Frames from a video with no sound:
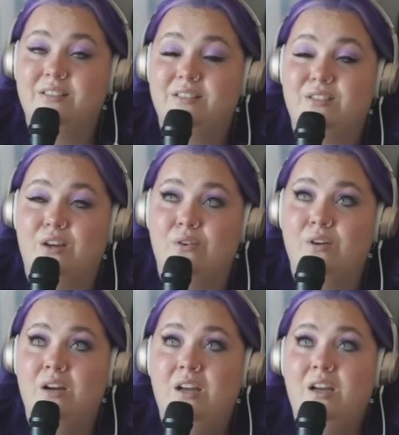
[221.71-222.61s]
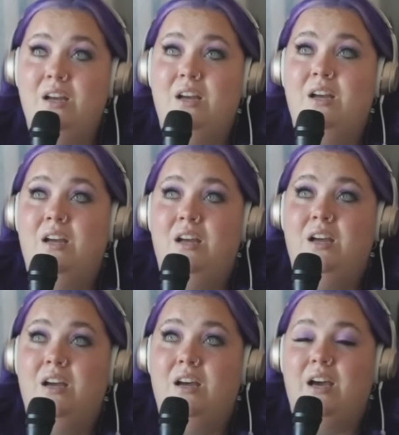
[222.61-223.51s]
So
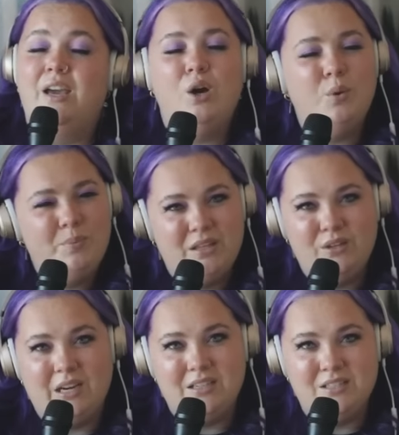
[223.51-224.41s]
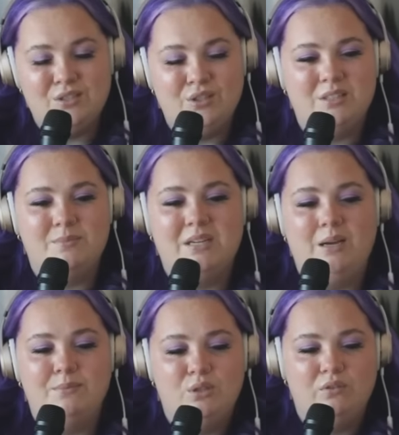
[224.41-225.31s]
I hope that you guys took some
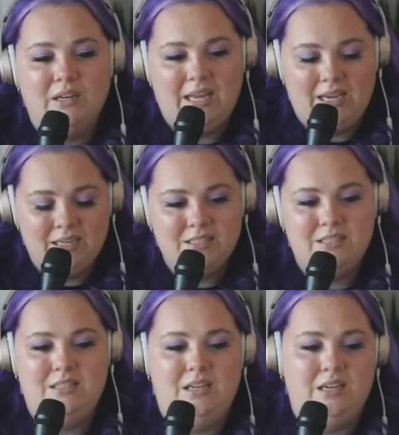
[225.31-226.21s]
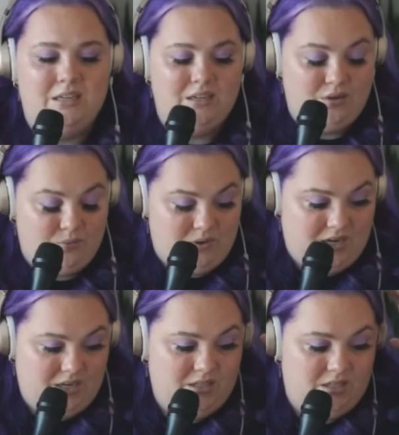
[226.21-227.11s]
time to relax and
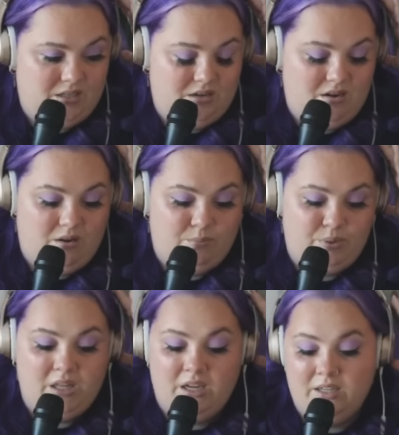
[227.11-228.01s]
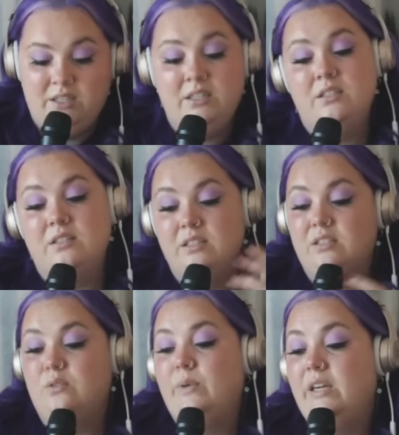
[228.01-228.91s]
unwind and unplug
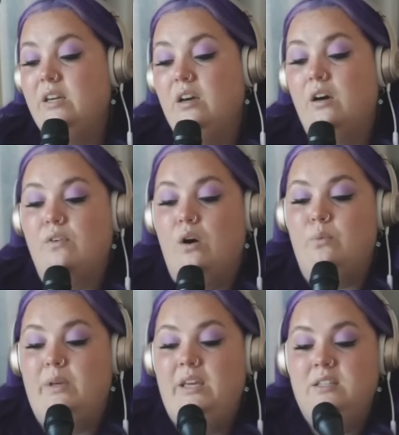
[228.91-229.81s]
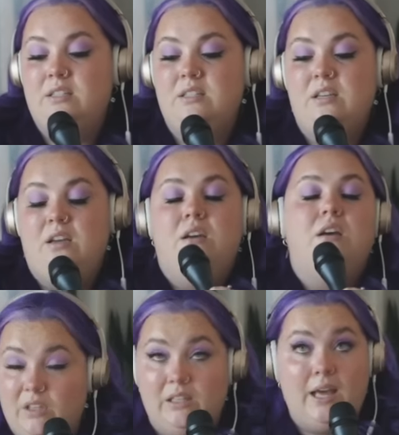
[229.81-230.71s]
this week of all weeks.
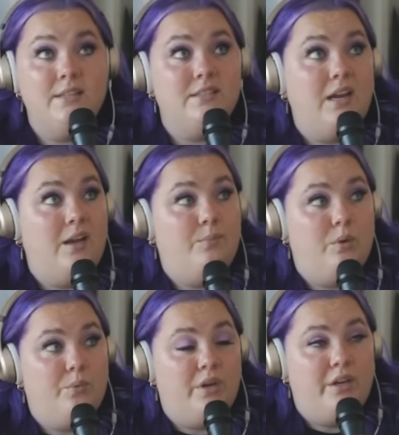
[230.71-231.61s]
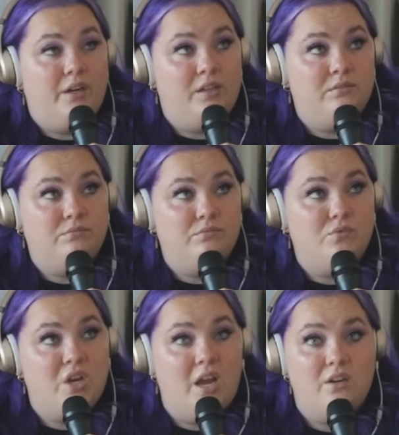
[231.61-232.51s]
The last time we were here
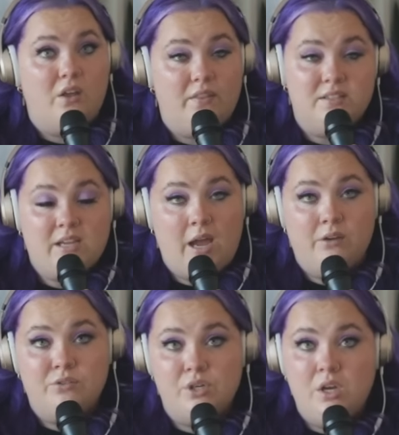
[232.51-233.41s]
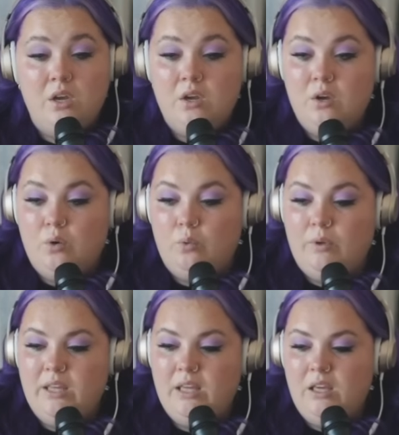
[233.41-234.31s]
chatting on this couch,
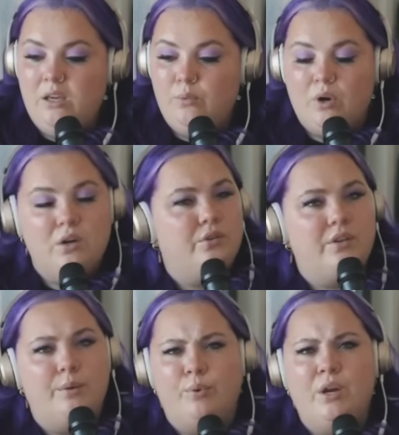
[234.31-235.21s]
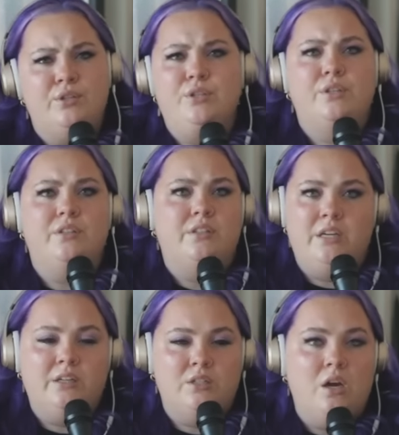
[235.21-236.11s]
we were under the impression that
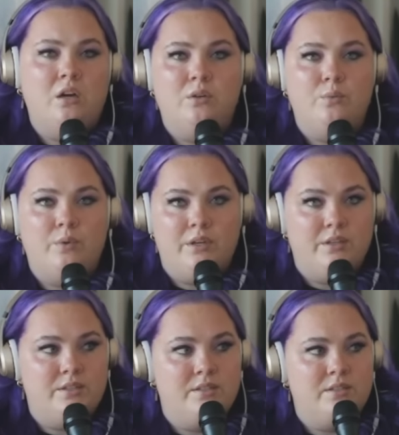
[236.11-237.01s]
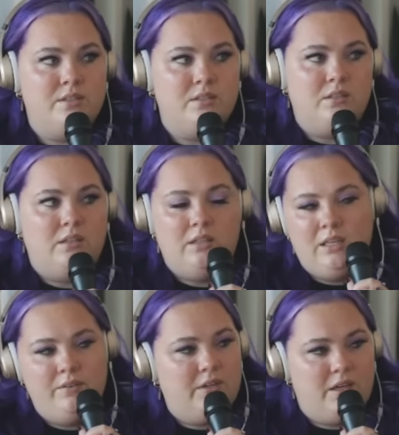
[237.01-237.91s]
TikTok was
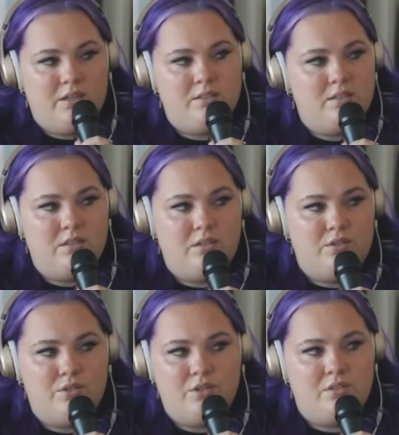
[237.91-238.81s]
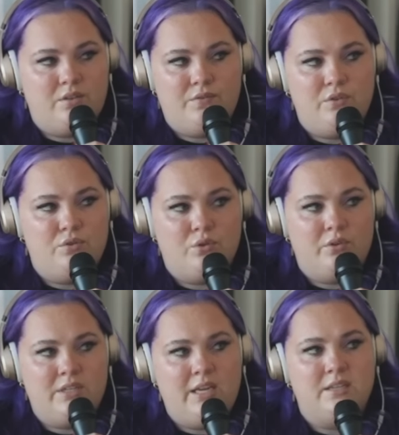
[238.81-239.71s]
leaving us in just a few
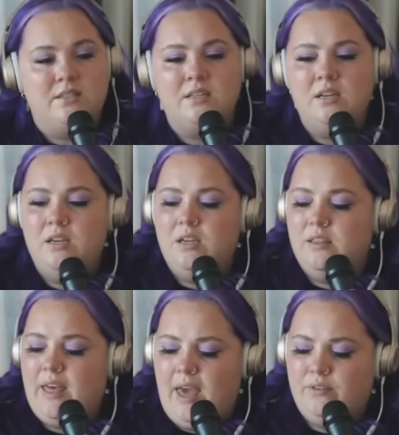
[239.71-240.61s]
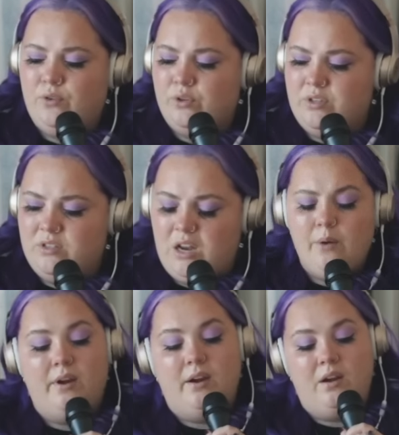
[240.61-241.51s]
short days. That, of course, is
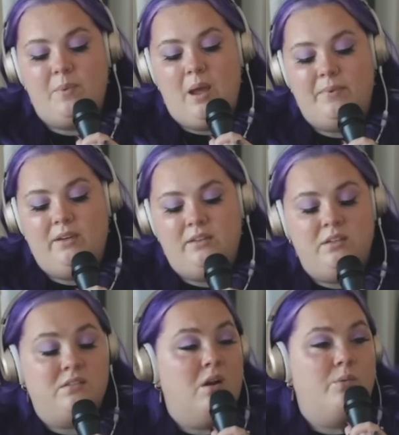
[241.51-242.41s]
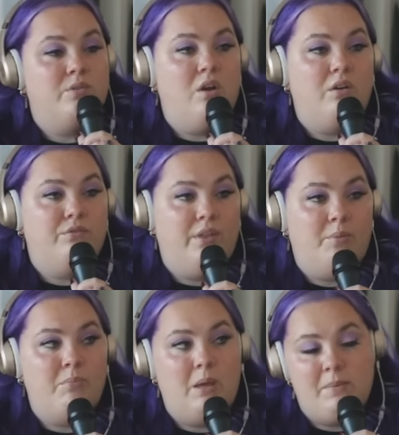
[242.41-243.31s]
what ended up happening. TikTok was gone for
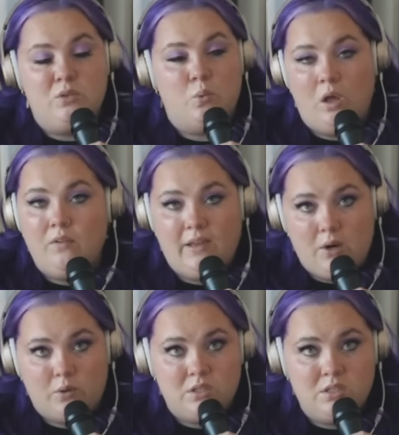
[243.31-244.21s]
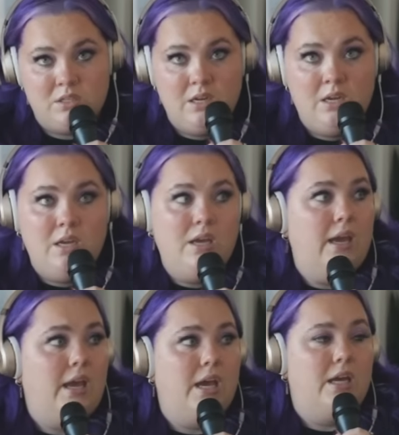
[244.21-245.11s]
maybe 12 hours,
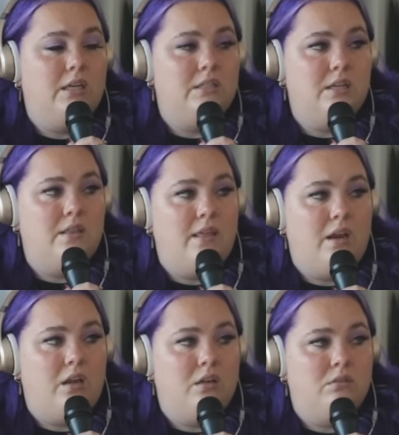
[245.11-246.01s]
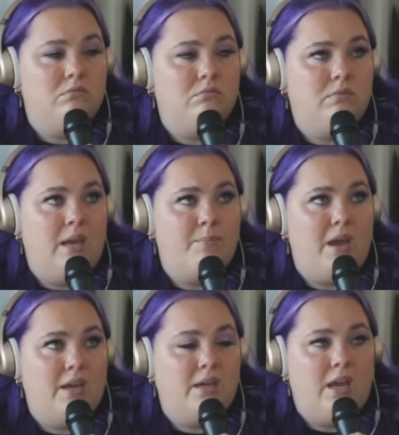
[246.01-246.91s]
and then it came
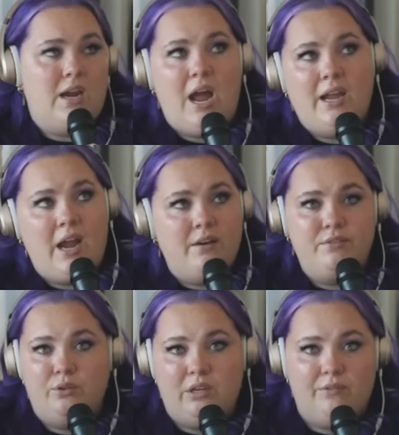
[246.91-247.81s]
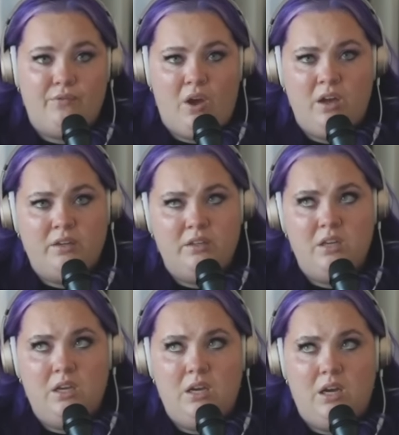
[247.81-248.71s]
back again. I kind of don't give a fuck.
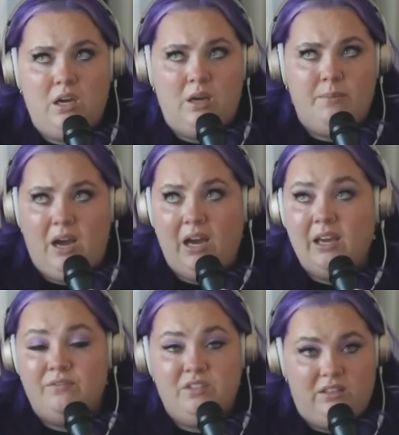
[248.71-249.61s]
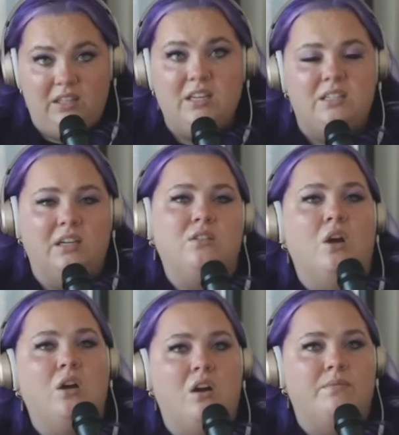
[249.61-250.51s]
I have deleted
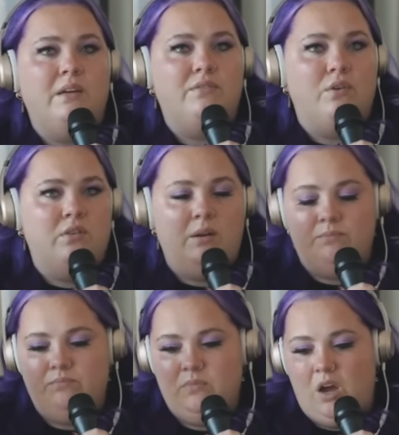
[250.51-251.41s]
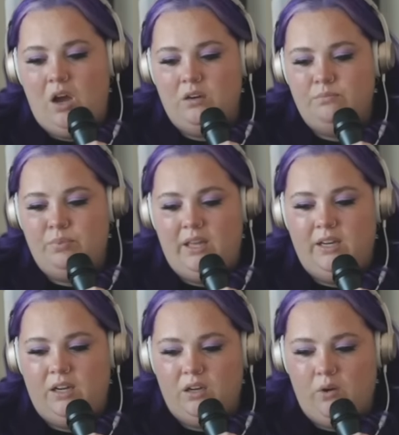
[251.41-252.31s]
TikTok off my phone. I'm not
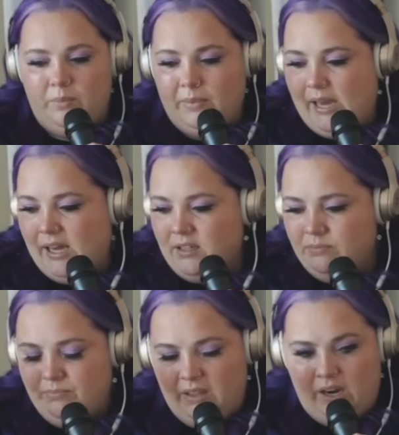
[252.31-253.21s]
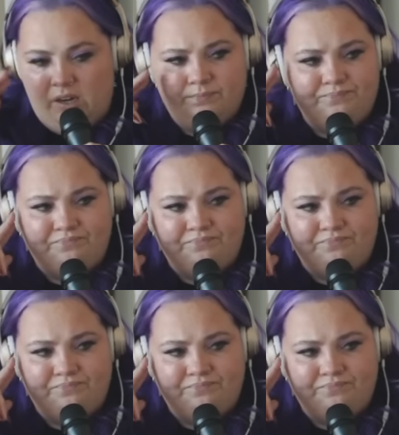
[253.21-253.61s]
planning on going back there.